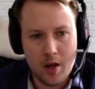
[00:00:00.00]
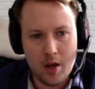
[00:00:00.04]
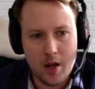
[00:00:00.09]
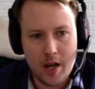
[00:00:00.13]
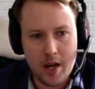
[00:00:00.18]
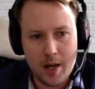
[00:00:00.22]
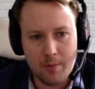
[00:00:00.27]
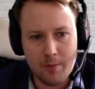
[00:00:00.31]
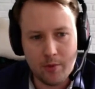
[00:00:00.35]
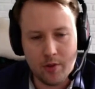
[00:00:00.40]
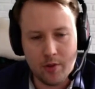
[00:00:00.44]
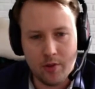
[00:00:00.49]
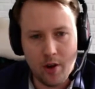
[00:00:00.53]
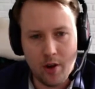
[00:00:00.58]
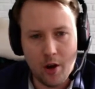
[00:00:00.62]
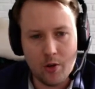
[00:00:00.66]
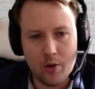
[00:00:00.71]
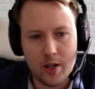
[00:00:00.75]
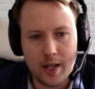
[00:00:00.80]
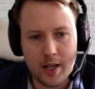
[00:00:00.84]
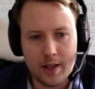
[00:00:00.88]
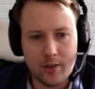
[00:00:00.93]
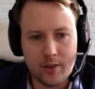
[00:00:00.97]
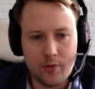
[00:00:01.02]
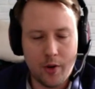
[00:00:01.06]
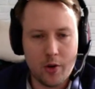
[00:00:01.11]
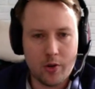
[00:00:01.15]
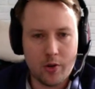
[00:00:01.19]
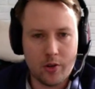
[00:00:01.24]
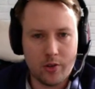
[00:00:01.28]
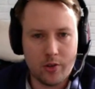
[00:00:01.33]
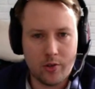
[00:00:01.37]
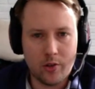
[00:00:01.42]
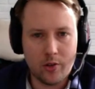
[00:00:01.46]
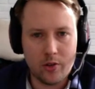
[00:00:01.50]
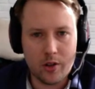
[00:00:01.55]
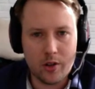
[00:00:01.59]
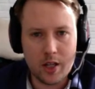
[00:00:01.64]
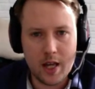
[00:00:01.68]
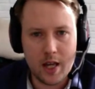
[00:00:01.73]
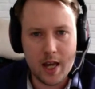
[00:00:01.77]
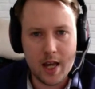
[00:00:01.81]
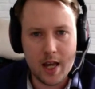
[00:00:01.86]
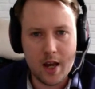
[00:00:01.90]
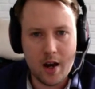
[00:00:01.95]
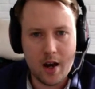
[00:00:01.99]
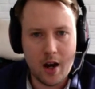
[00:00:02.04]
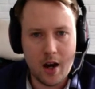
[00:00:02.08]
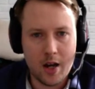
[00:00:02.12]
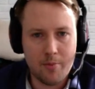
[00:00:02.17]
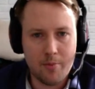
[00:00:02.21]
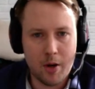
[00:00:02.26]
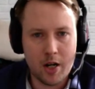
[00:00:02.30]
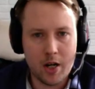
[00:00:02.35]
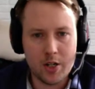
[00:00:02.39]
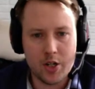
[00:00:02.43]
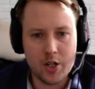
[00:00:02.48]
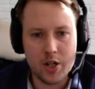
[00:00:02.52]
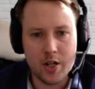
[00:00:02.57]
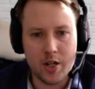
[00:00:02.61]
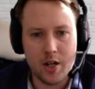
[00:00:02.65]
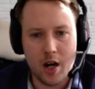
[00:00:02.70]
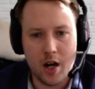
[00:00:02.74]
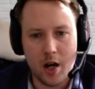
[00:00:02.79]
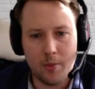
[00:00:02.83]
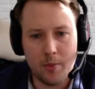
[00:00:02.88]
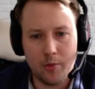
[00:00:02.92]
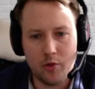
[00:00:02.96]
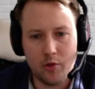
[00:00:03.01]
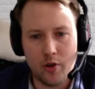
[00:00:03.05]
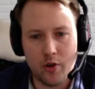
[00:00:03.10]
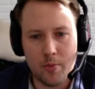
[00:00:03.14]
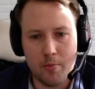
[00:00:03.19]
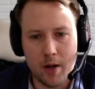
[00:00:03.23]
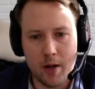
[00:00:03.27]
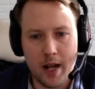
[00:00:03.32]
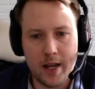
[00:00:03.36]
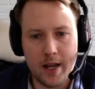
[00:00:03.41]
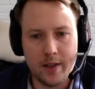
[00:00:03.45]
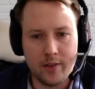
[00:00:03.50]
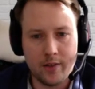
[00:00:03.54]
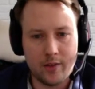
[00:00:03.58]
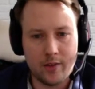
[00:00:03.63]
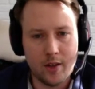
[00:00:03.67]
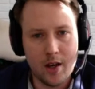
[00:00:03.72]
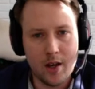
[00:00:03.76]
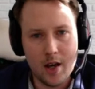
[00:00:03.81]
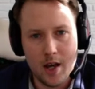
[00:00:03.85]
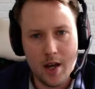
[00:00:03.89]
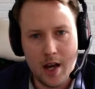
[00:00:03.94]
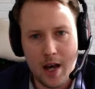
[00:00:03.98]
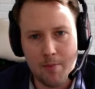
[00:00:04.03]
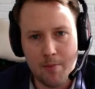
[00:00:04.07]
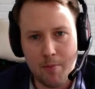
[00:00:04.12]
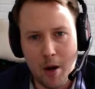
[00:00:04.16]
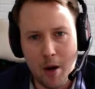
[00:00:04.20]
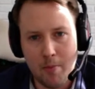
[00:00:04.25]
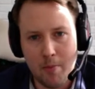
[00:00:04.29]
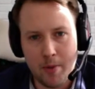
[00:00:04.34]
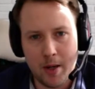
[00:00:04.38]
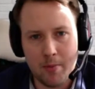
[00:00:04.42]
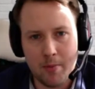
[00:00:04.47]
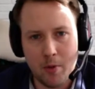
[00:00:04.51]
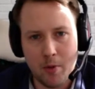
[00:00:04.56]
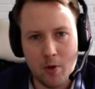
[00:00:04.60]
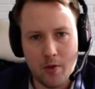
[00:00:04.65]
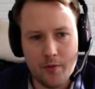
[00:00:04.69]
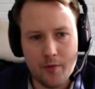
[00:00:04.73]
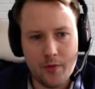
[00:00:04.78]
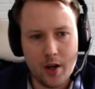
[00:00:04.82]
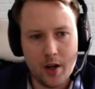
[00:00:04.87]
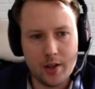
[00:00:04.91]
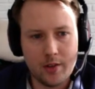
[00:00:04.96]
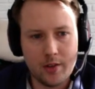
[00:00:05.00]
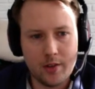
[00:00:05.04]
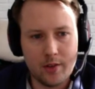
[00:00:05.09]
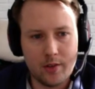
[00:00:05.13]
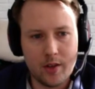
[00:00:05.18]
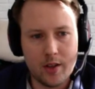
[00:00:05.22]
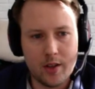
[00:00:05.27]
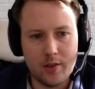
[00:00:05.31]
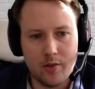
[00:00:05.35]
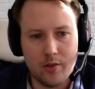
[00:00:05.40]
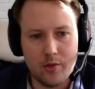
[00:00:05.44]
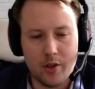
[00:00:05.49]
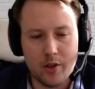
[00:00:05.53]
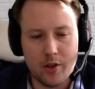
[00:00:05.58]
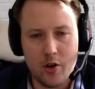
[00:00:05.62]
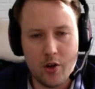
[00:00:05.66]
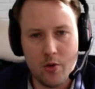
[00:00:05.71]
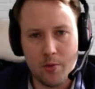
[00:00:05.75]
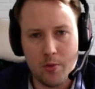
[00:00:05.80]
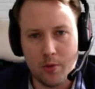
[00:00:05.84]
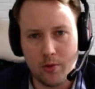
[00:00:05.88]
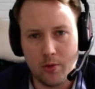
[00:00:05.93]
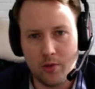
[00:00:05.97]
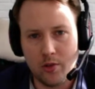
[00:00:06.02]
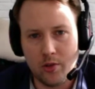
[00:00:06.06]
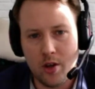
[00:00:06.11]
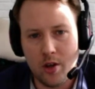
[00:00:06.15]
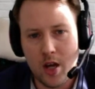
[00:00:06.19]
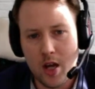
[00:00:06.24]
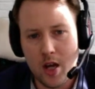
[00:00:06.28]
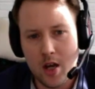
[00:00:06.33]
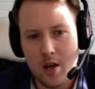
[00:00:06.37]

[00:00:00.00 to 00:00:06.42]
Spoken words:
aimed at honing its focus on key high-margin upstream plays and pumping more funds into renewables.